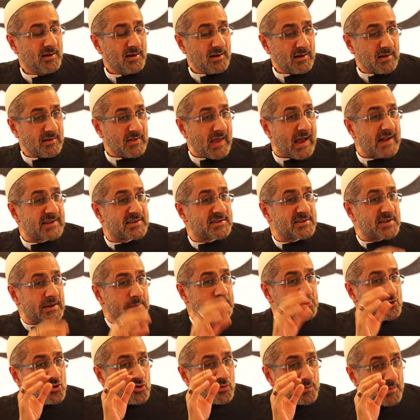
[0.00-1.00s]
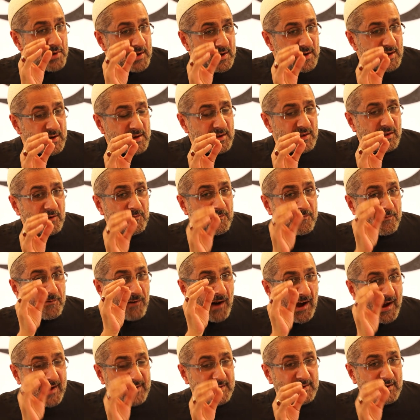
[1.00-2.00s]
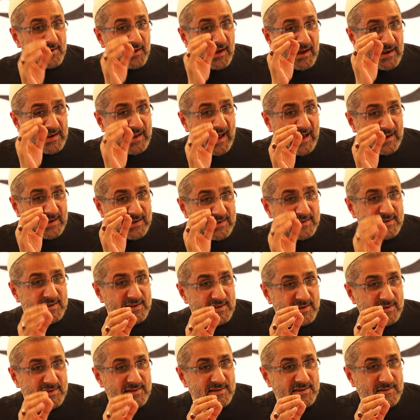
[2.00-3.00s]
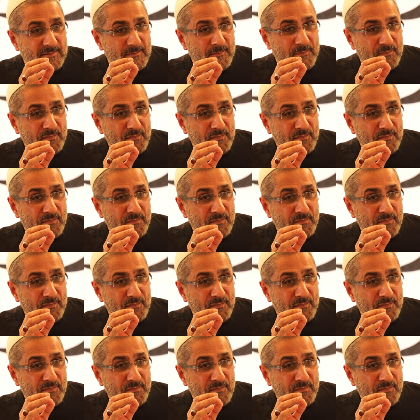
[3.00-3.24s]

That seems to be the final analysis.